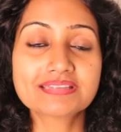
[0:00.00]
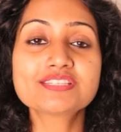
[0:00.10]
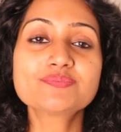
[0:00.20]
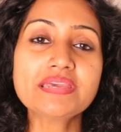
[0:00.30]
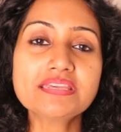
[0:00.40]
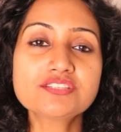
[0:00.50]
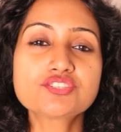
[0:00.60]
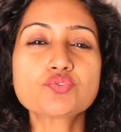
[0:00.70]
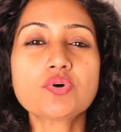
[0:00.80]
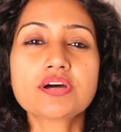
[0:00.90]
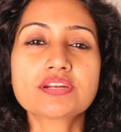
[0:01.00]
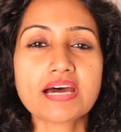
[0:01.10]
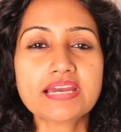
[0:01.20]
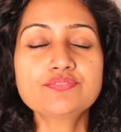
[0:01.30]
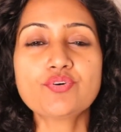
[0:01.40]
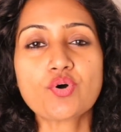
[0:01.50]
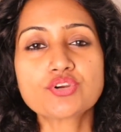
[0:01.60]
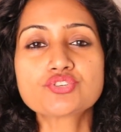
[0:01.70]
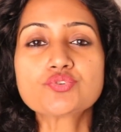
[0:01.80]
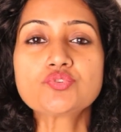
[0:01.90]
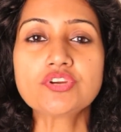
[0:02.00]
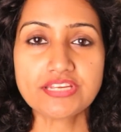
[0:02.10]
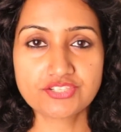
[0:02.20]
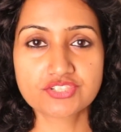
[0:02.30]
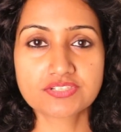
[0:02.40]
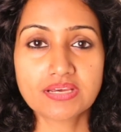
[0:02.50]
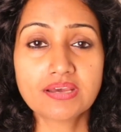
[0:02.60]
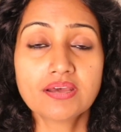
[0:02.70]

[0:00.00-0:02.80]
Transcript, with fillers: This means to arrive or to reach.